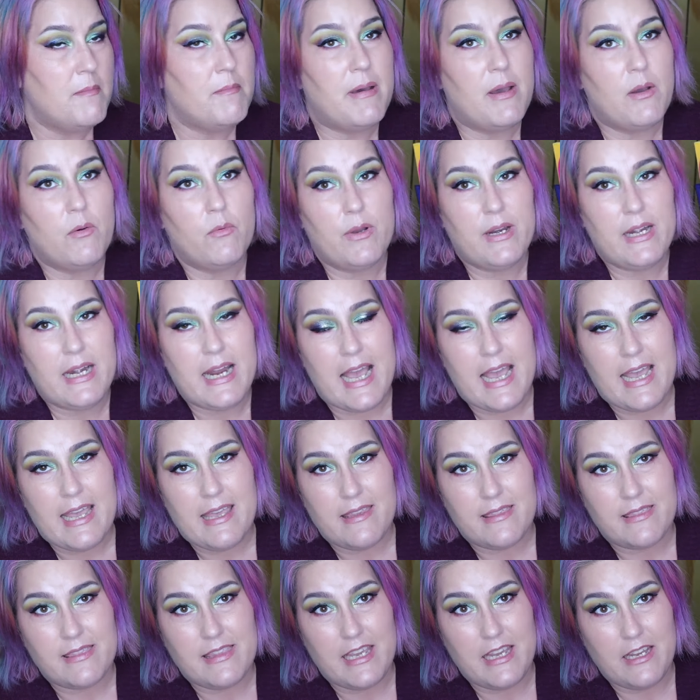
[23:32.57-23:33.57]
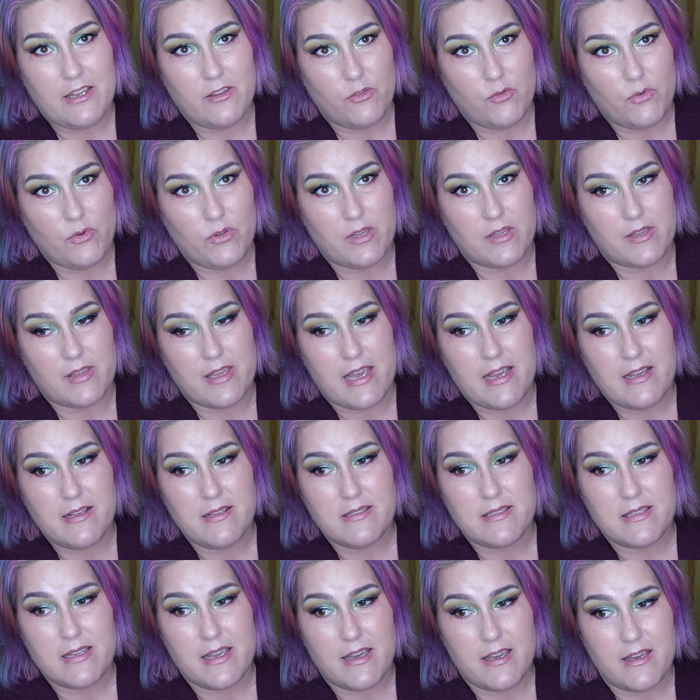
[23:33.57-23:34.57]
But when I think through the
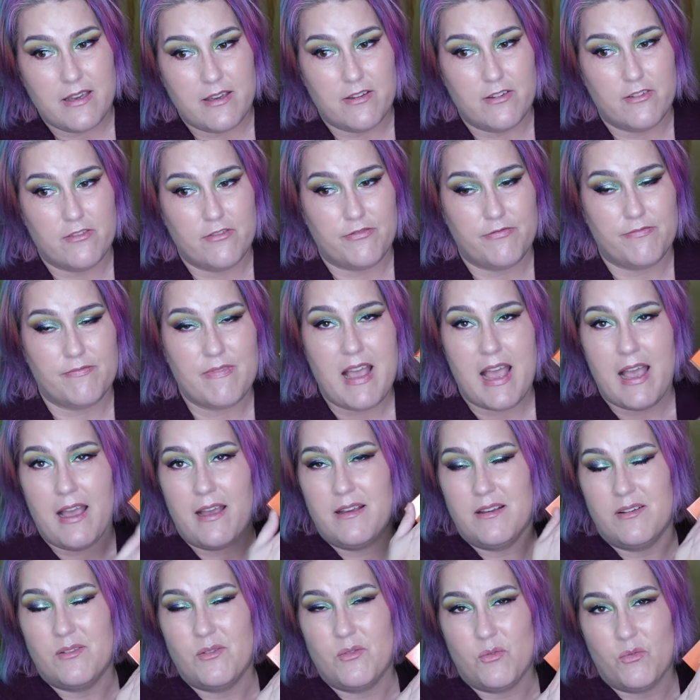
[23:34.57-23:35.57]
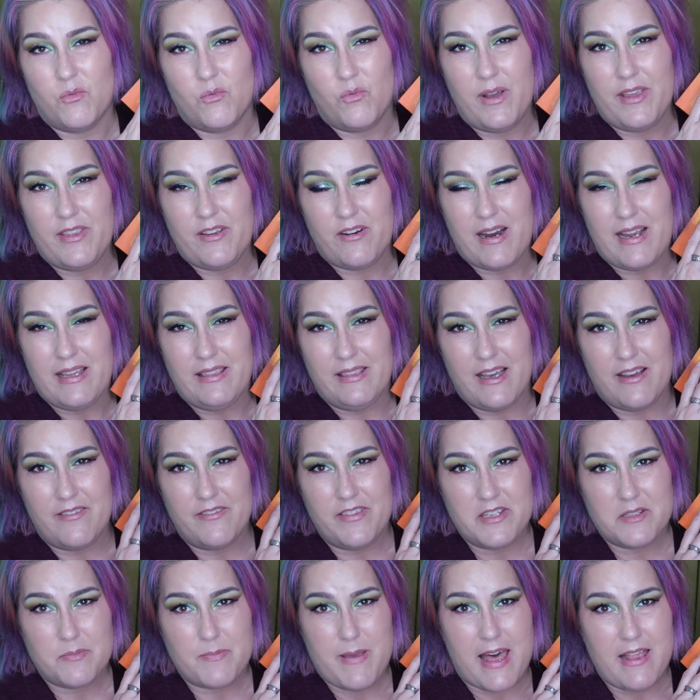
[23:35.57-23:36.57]
lens of whether I
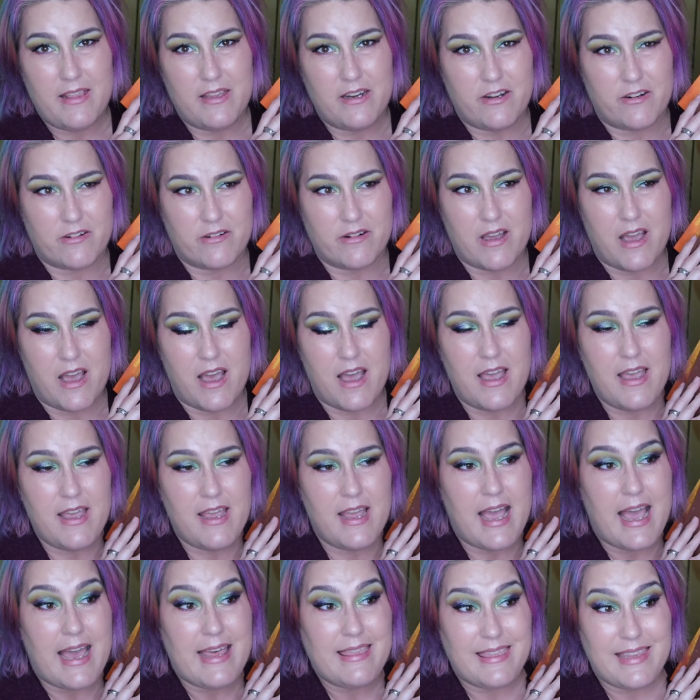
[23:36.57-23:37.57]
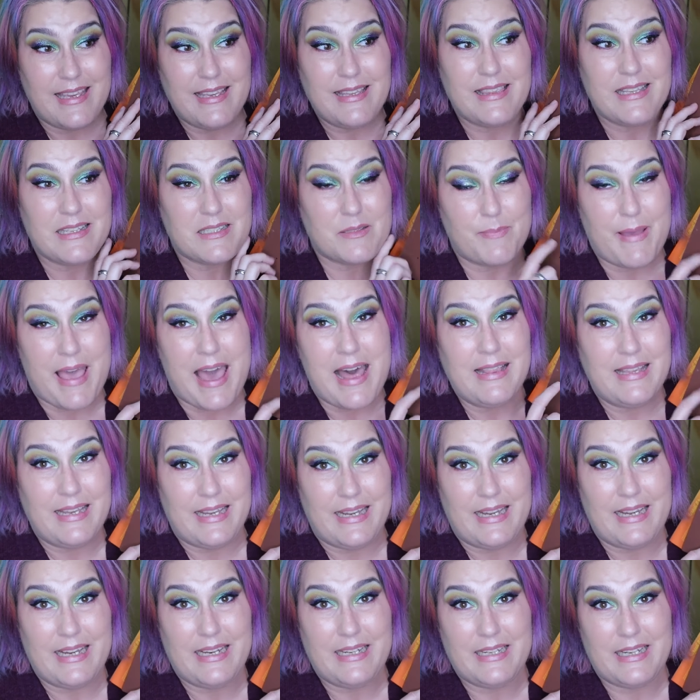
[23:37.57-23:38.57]
love this palette or not, I think this
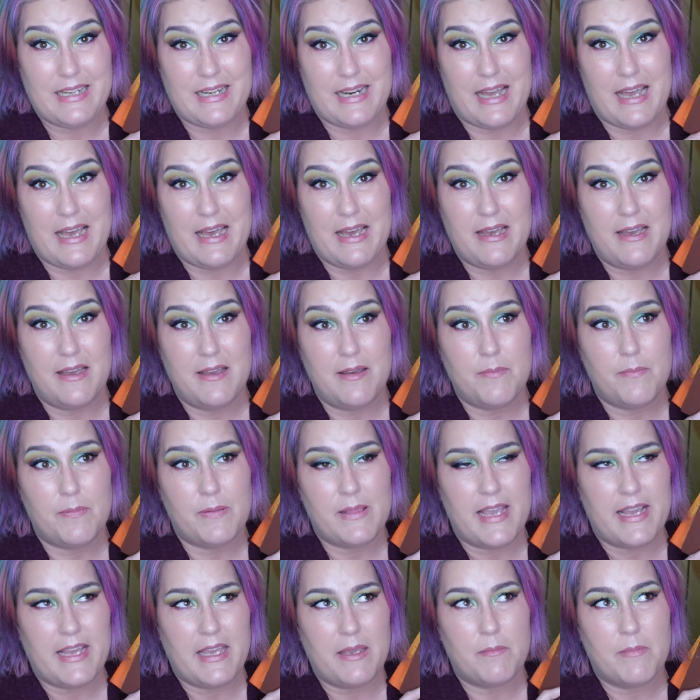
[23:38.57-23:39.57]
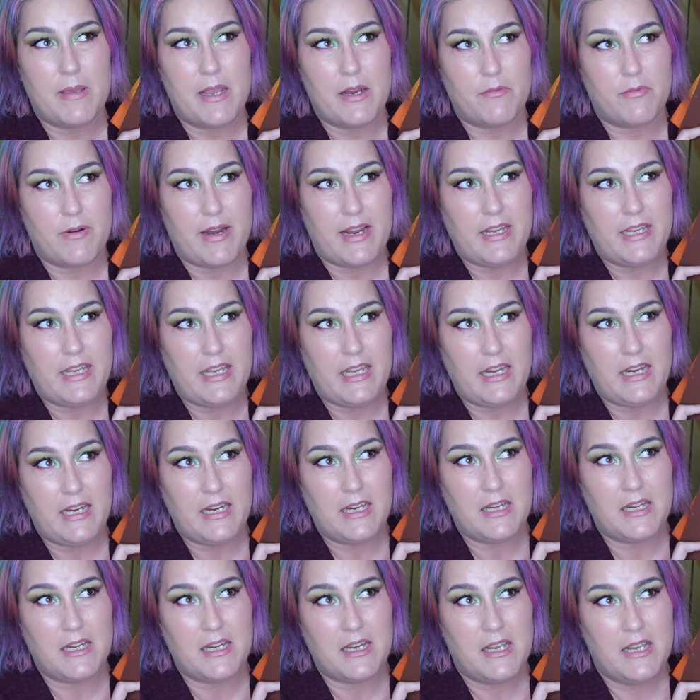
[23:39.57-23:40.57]
palette ended up like in my
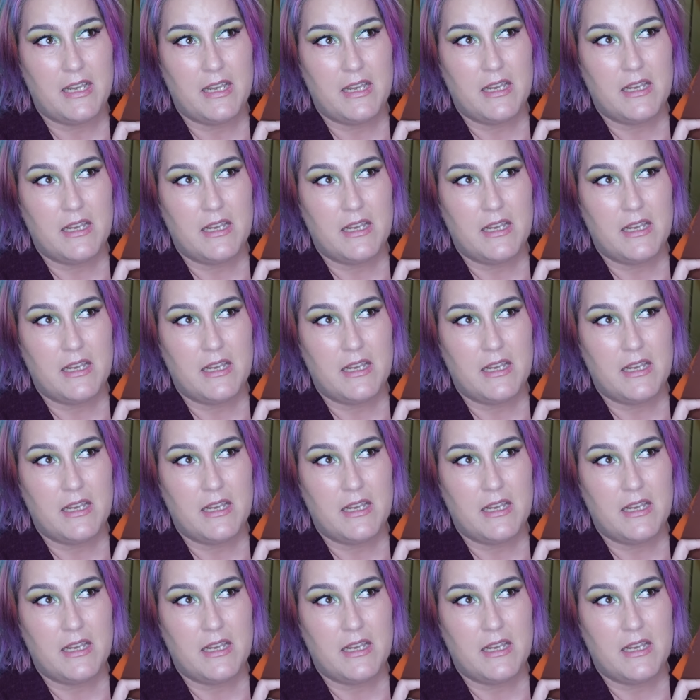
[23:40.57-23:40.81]
ranking